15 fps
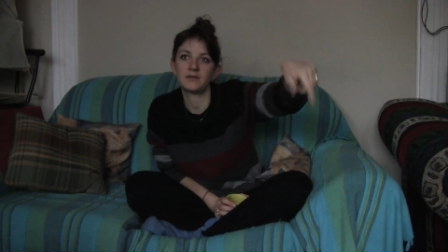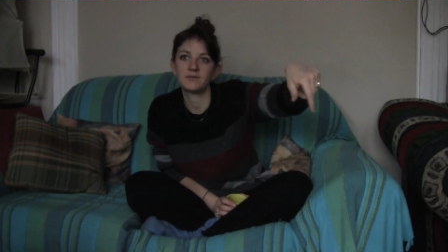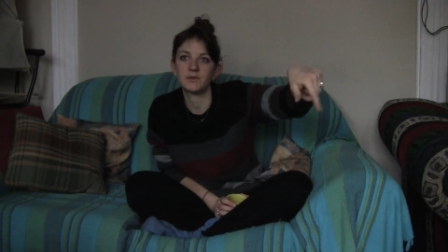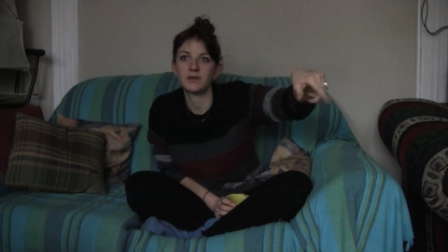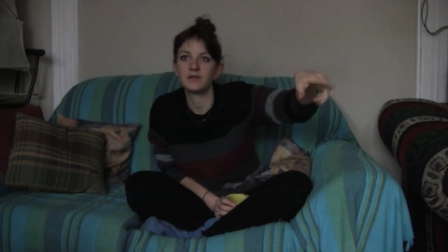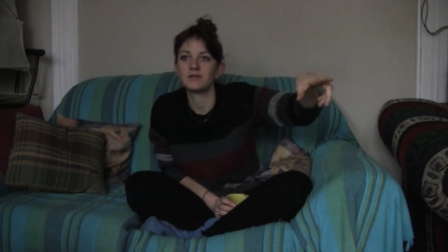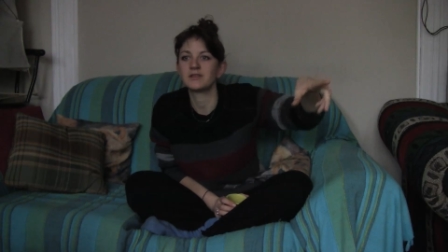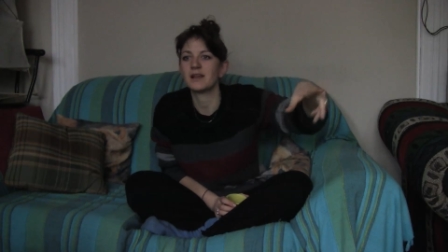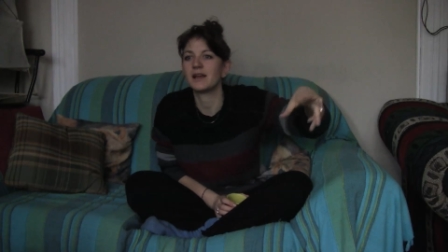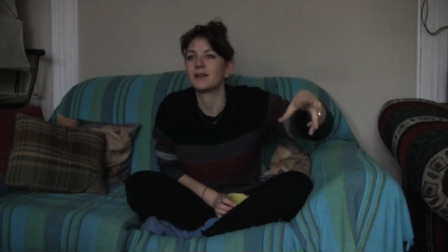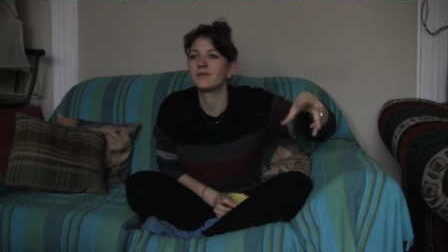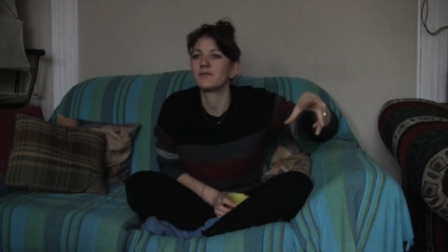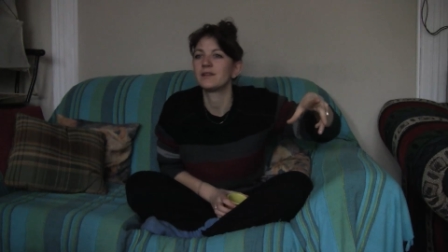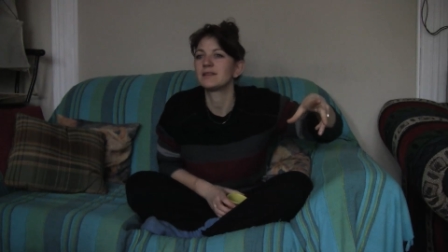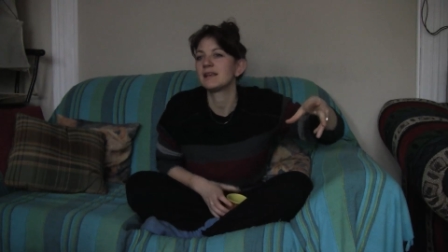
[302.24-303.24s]
where there's kind of
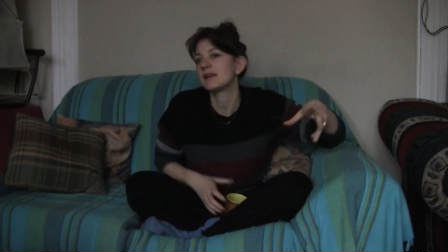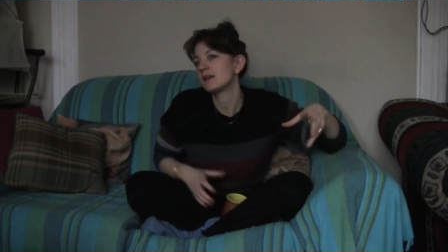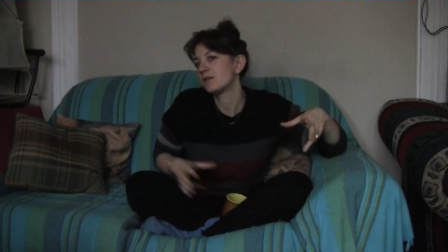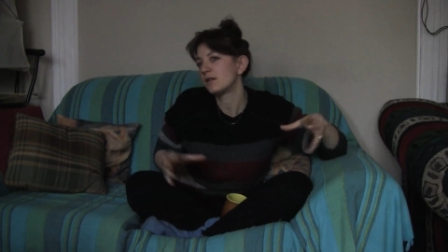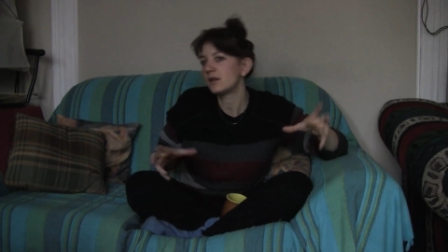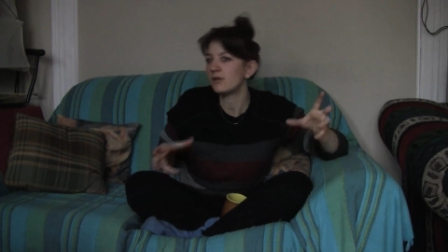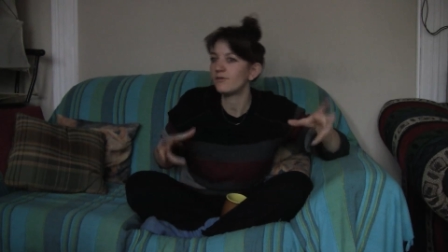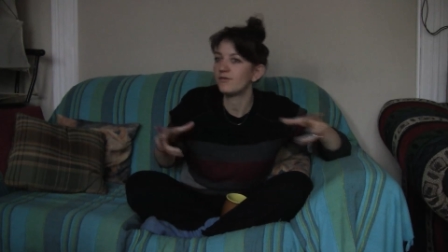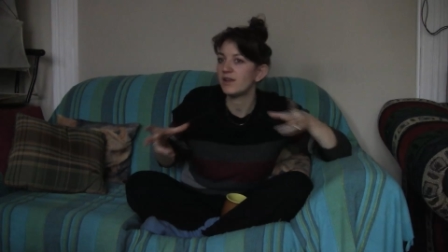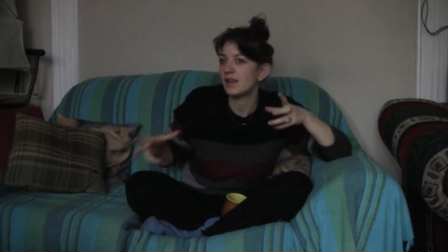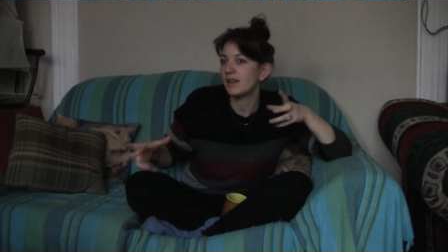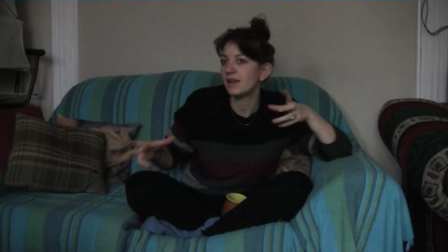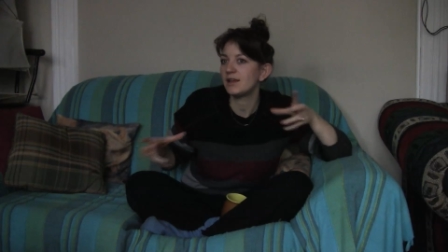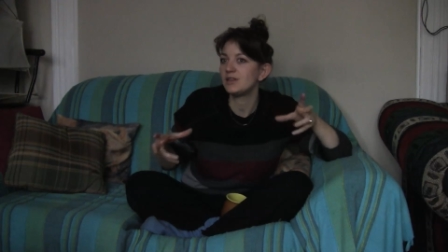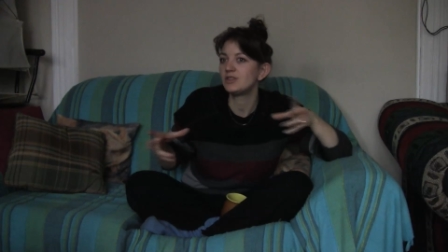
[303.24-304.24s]
like, it's like a little
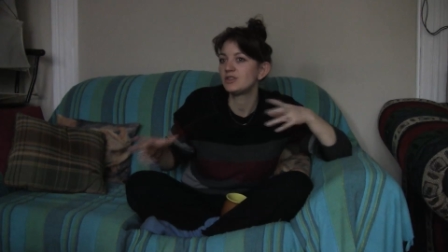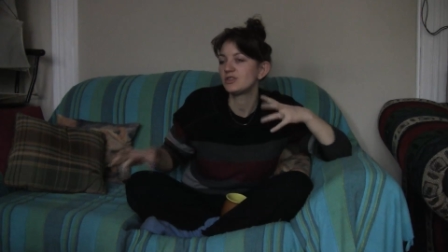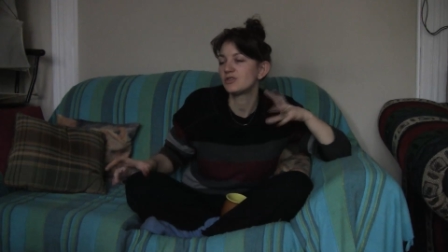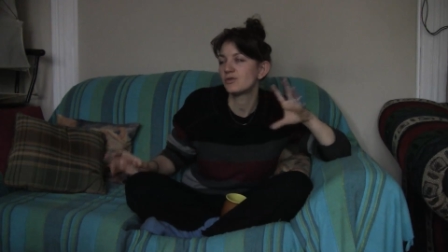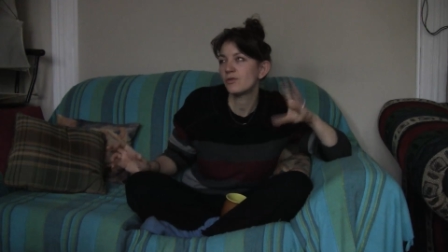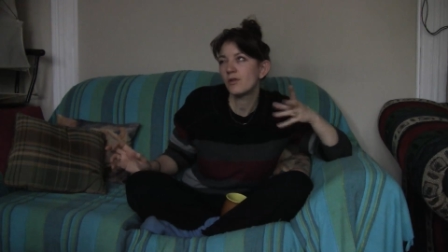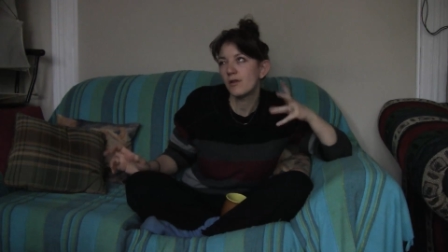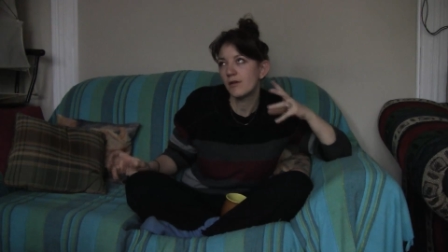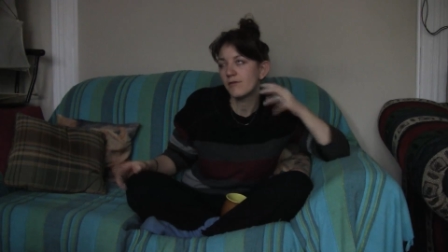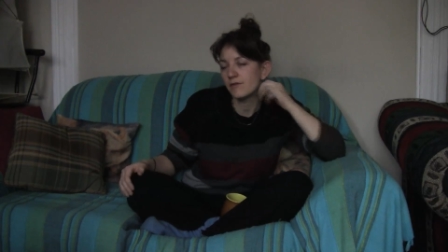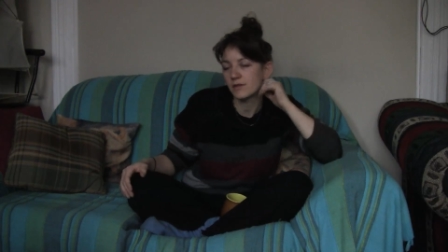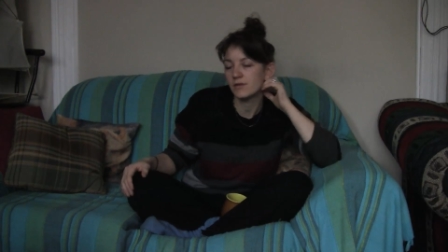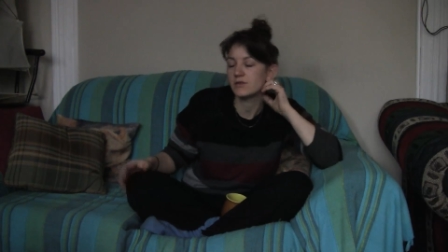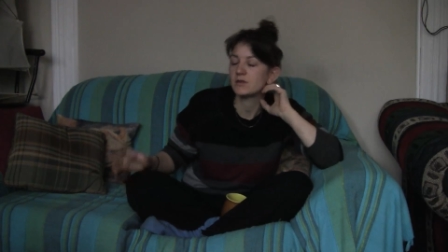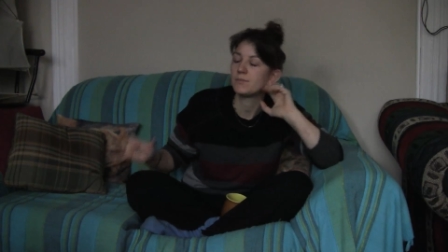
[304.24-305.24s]
village sort of, and
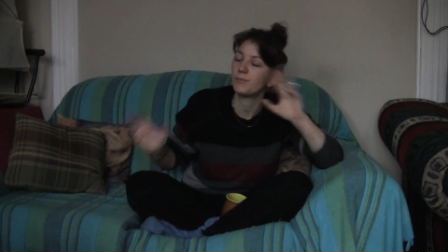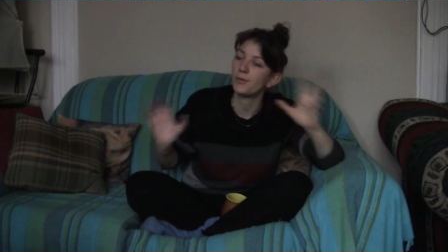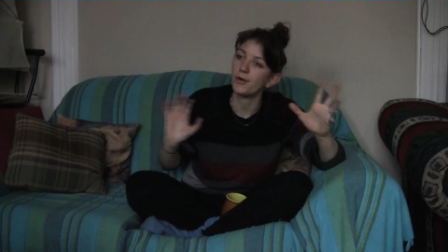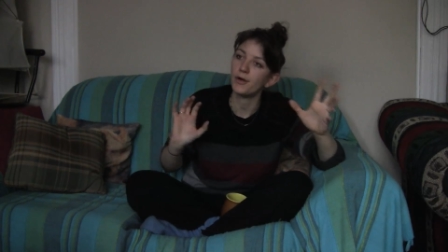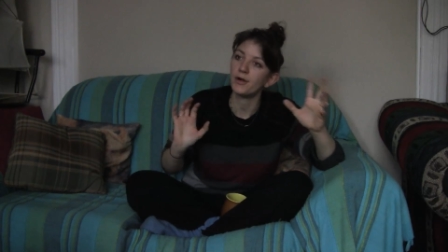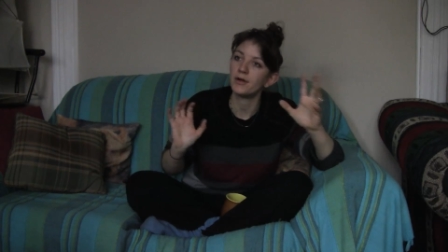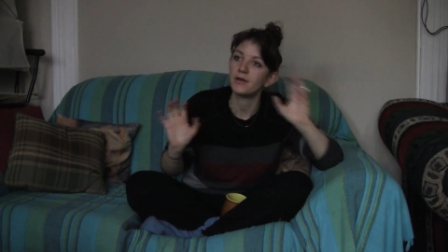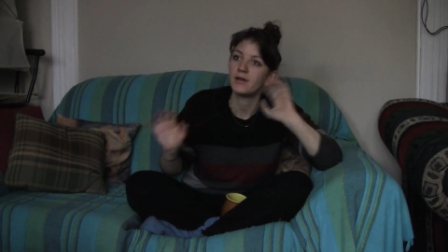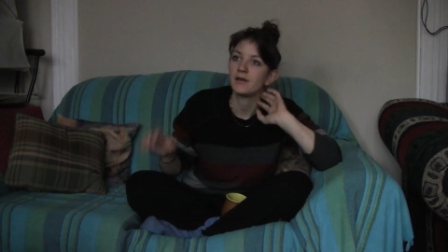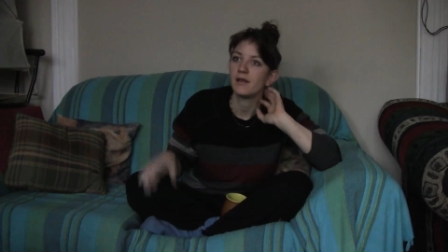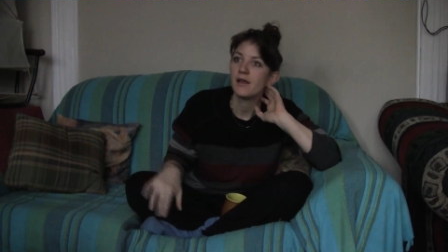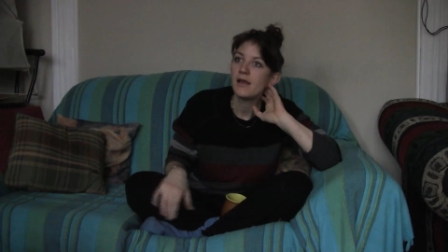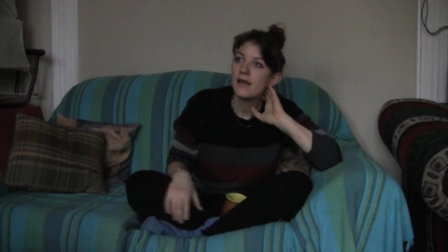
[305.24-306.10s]
there's a barn, and